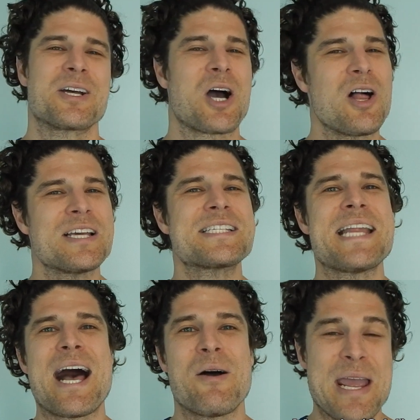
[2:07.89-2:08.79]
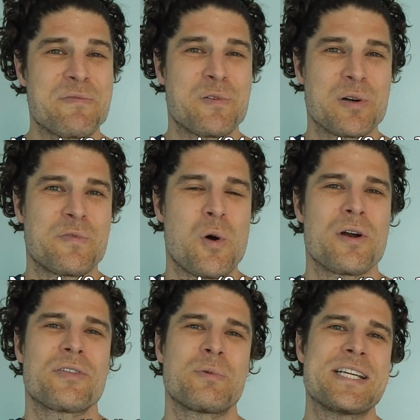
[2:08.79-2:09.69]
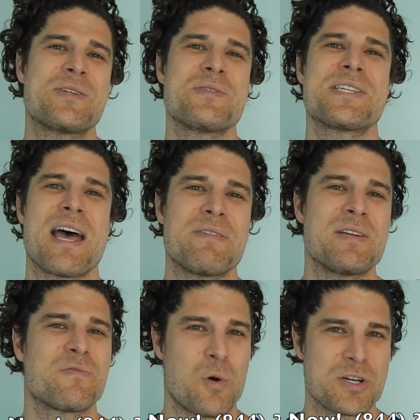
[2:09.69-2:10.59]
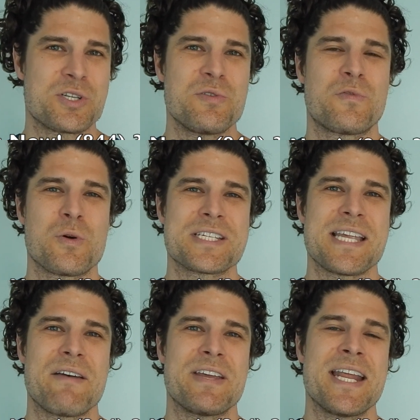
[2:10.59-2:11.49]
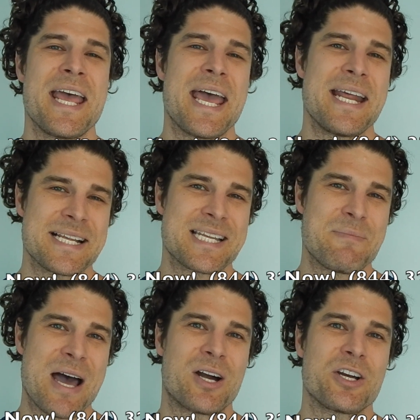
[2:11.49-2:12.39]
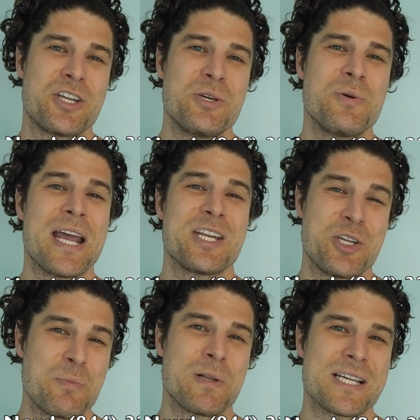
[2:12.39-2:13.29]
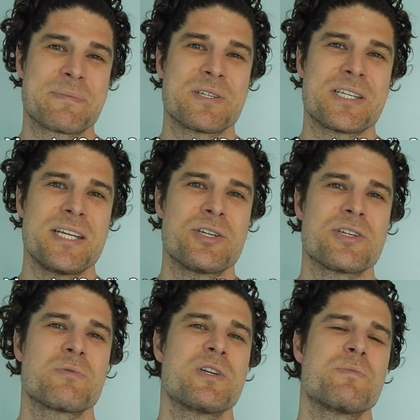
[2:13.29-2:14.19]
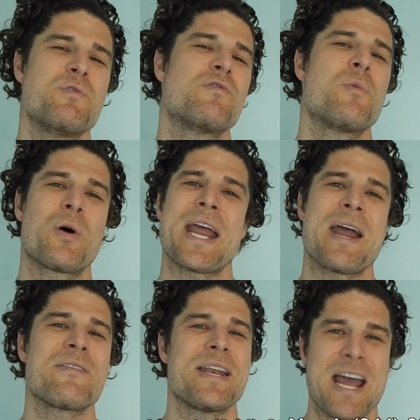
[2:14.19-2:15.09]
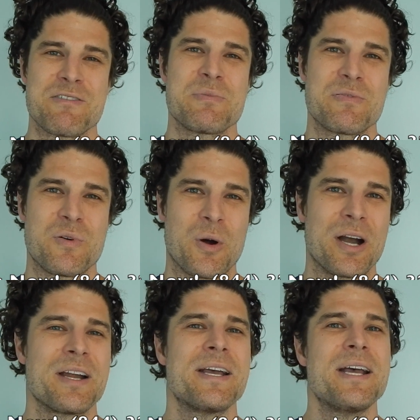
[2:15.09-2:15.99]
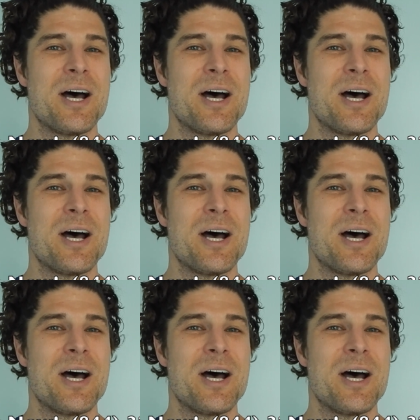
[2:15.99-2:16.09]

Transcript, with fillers: Call us now, 844-327-4247, and ask about our Hue and Hue Plus procedures, which move more hair than ever before.